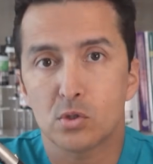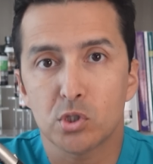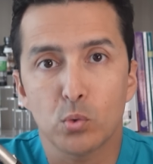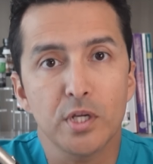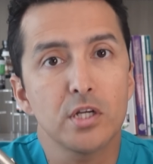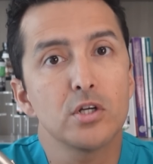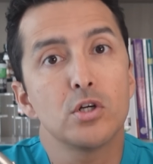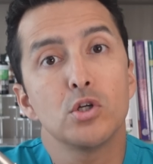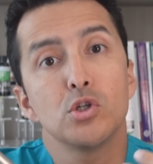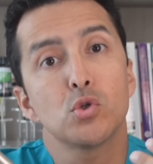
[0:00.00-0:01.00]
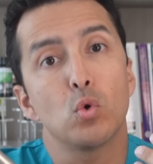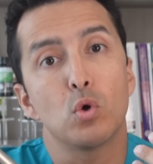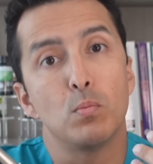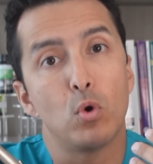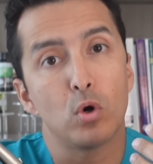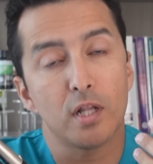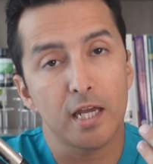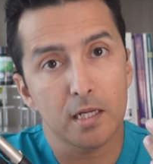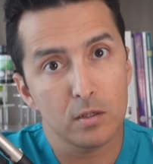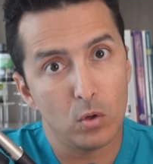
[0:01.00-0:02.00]
sweeteners, or more
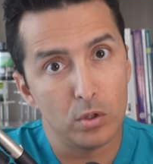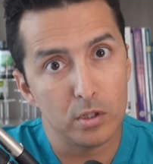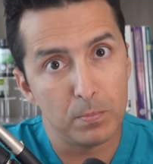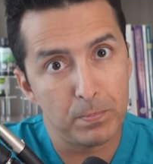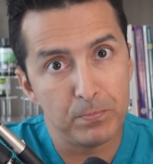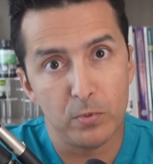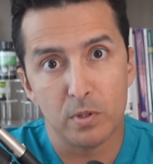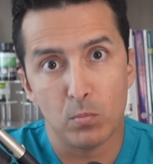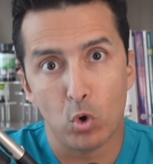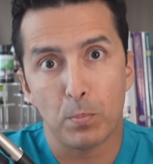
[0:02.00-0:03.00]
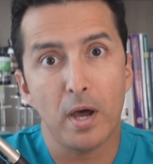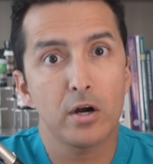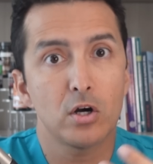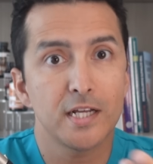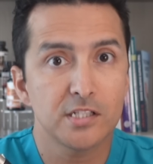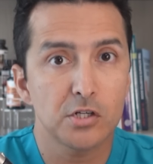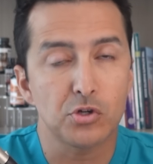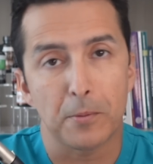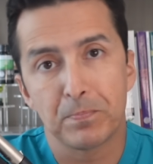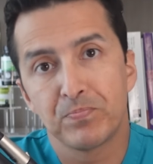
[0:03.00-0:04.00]
like on the with more butter, et cetera.